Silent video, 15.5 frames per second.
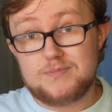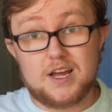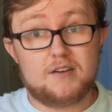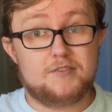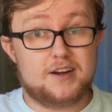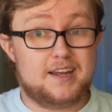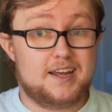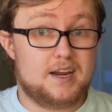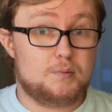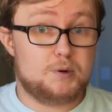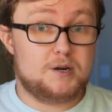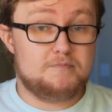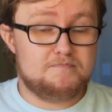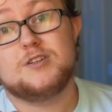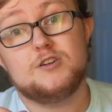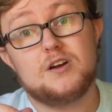every camera.
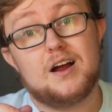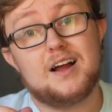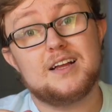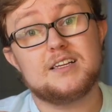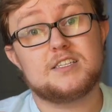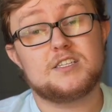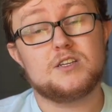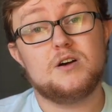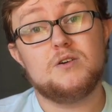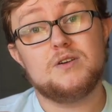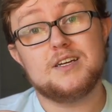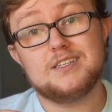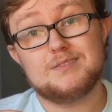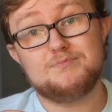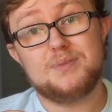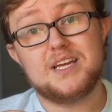Your ISO
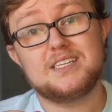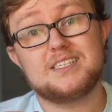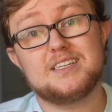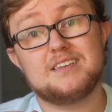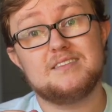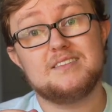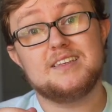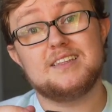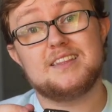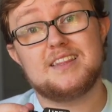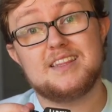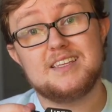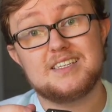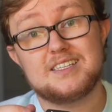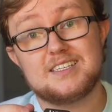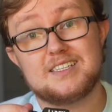is basically
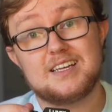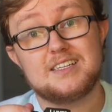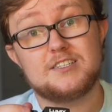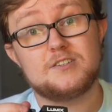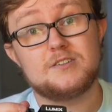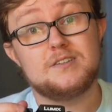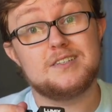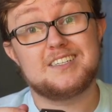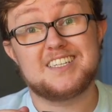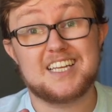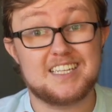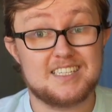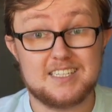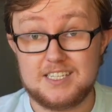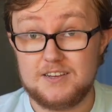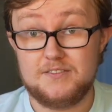this sensor's
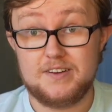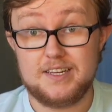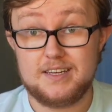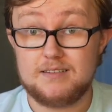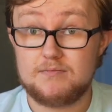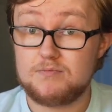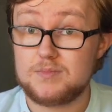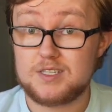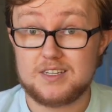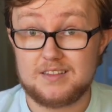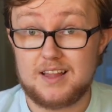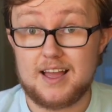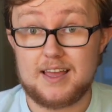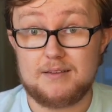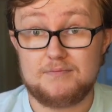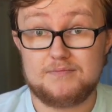sensitivity to
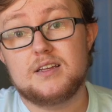light.